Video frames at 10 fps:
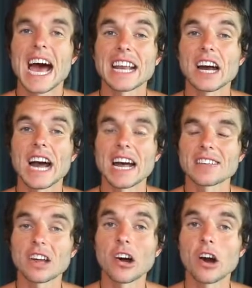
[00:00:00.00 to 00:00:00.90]
and it
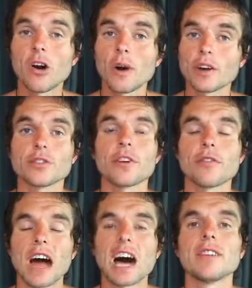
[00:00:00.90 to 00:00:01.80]
has a whole host
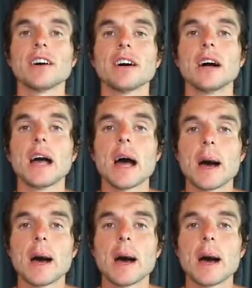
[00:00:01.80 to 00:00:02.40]
of other